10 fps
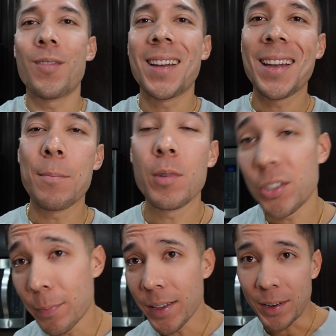right,
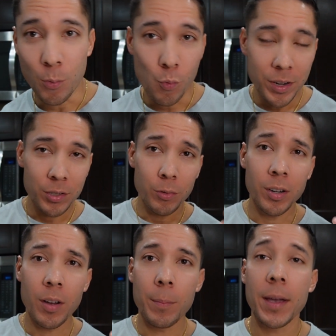much better. What is
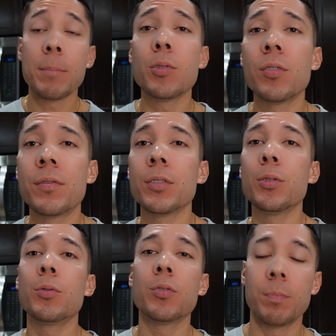going on, my beautiful
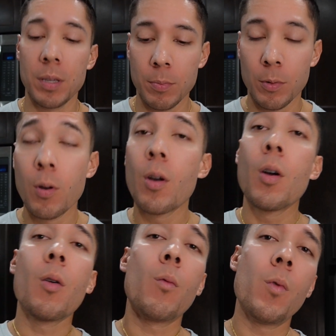YouTube people?
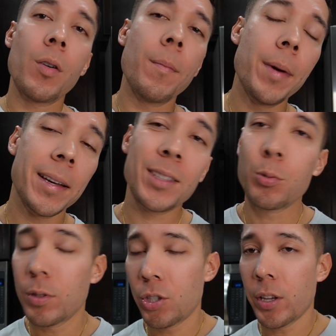Welcome back
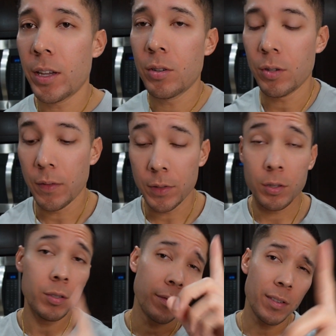to the channel. If
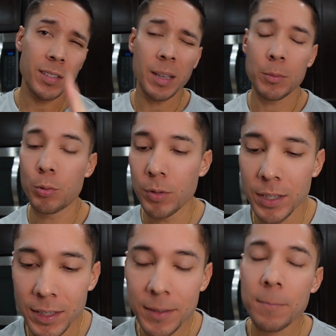this is your first time
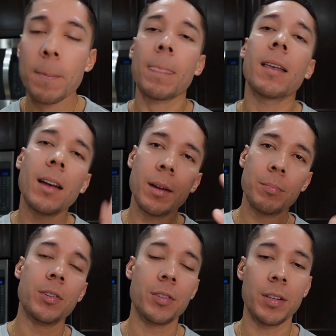tuning in, I
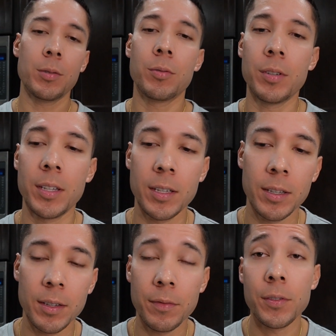appreciate you tuning
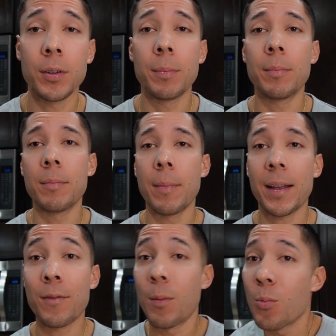in. If you're
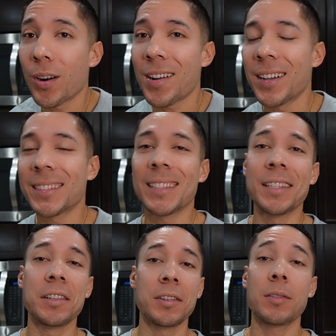back for more
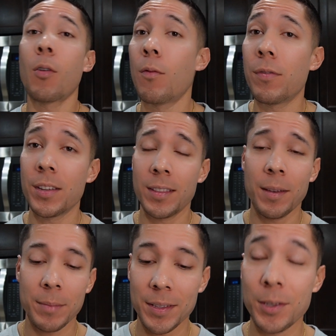content, you know, hopefully
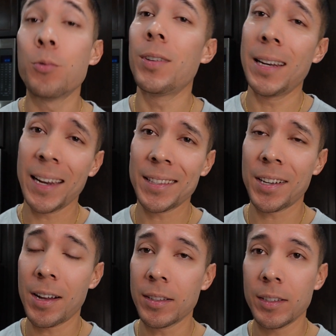that means you really like the
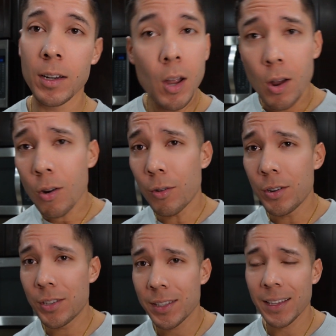content, or
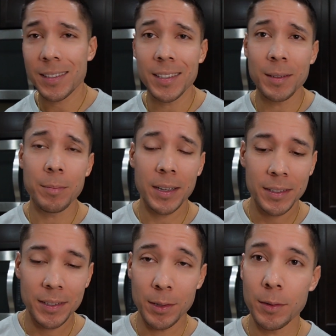you just like seeing
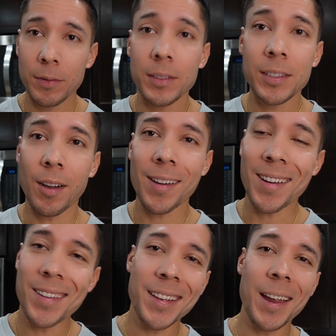myself
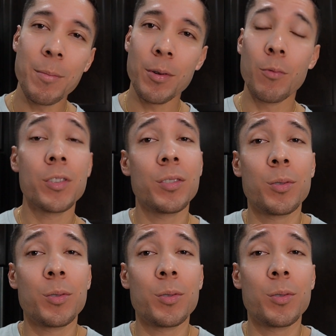talk on camera, which is